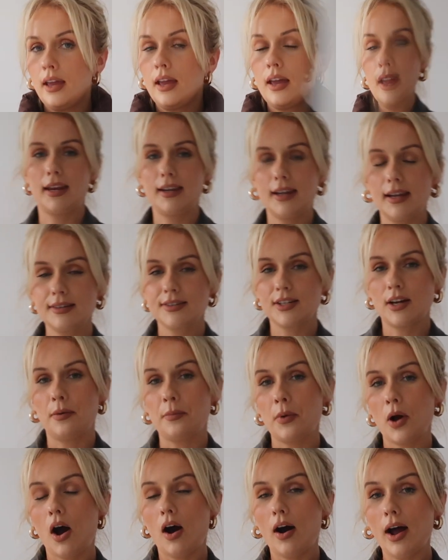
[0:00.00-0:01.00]
Okay, next
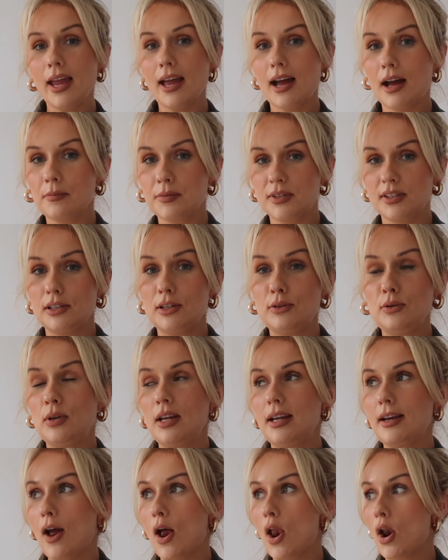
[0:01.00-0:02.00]
up, I
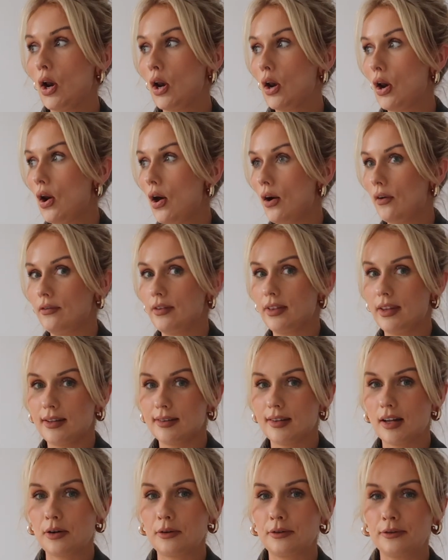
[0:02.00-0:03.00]
absolutely love
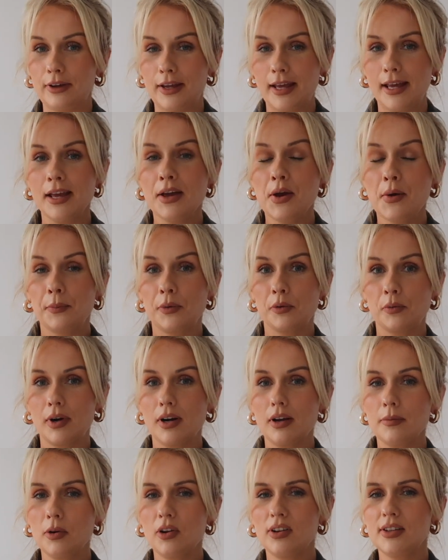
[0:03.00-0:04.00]
this outfit, but when
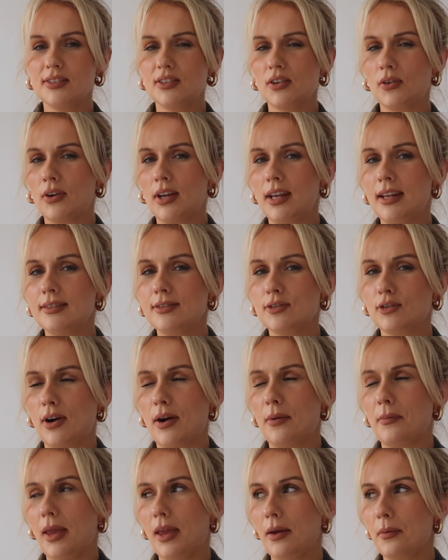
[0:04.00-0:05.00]
I posted it on
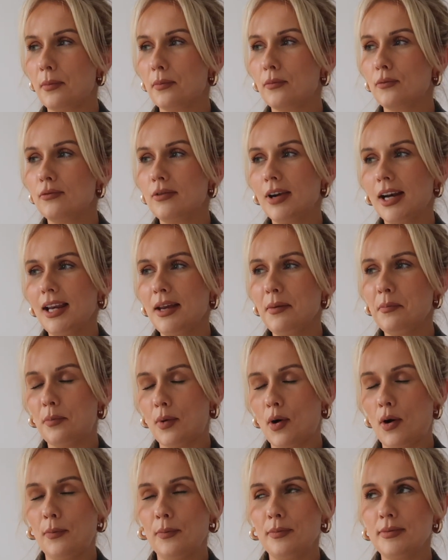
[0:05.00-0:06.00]
Instagram it really
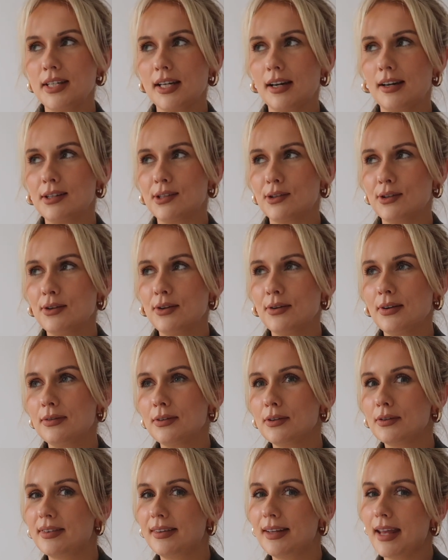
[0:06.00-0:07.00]
bombed, and I don't know if
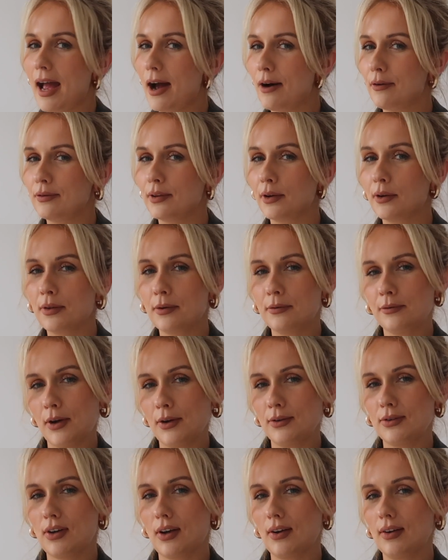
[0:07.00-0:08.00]
it was the outfit or the
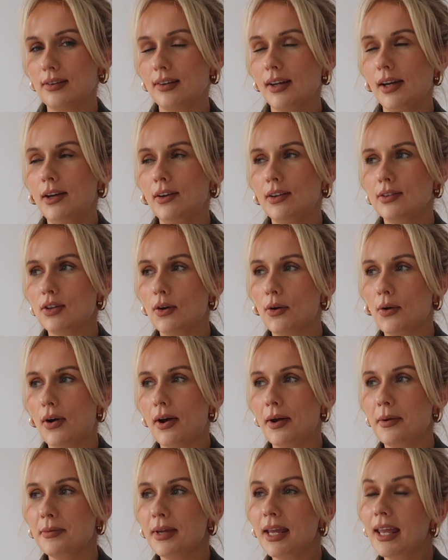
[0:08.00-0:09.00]
photos, so
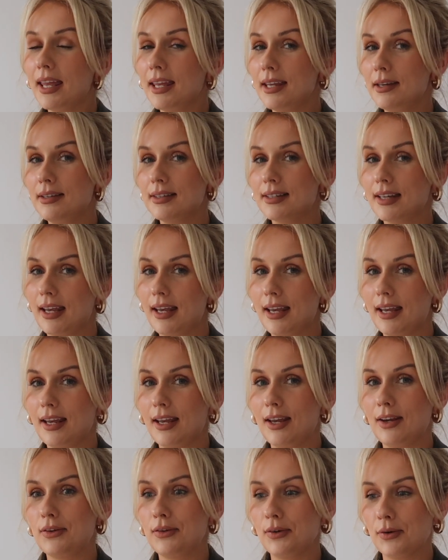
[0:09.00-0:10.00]
I'm keen to
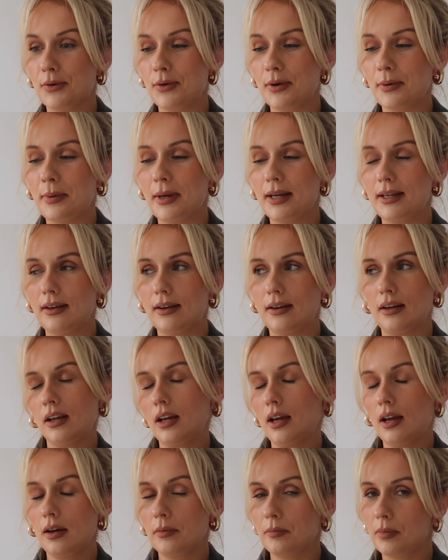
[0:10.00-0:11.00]
hear your opinion,
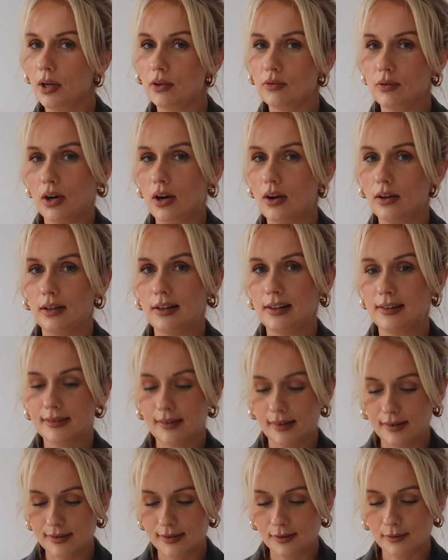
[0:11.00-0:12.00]
but regardless
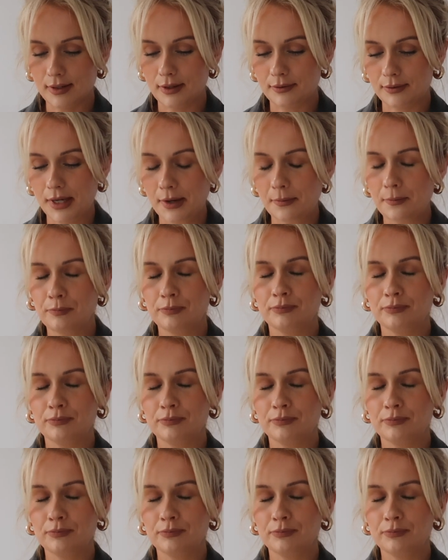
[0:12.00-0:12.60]
I still love it.